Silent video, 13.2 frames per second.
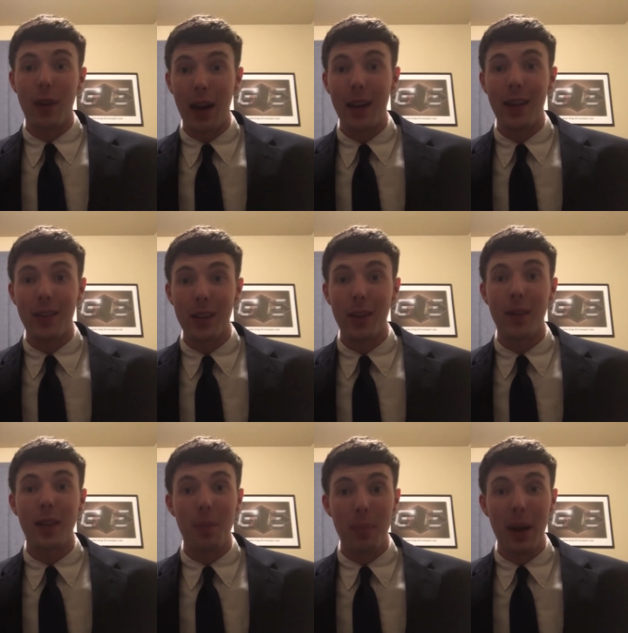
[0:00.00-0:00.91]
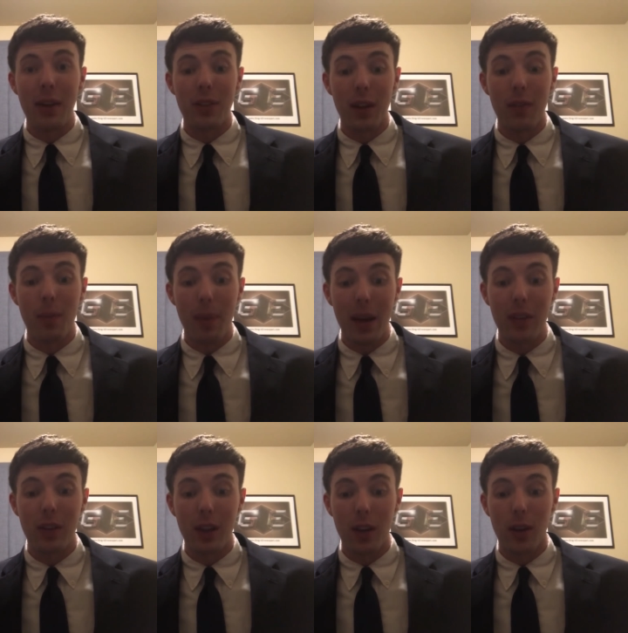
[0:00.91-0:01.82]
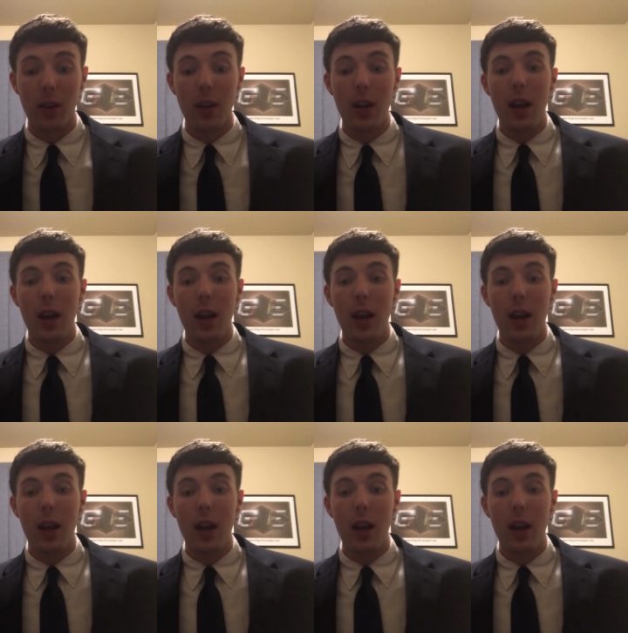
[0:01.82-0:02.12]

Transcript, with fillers: Not necessarily the best of the best here.